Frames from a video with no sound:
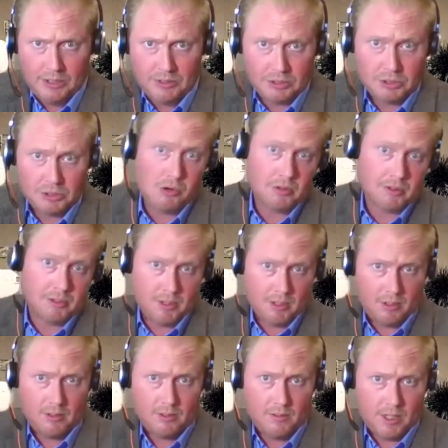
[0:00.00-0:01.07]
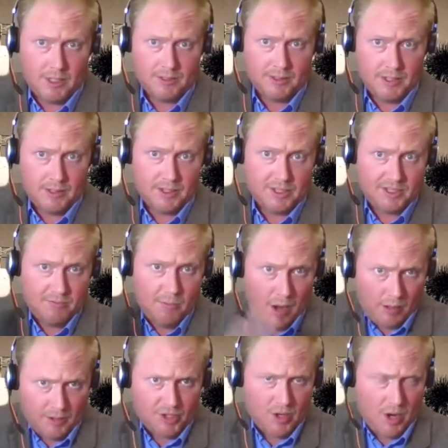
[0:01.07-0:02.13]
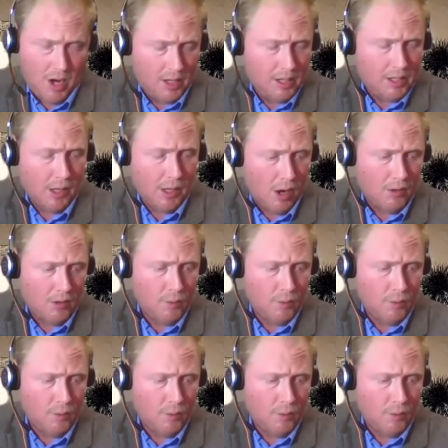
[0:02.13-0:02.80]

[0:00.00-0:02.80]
the torso was in the smaller trunk, along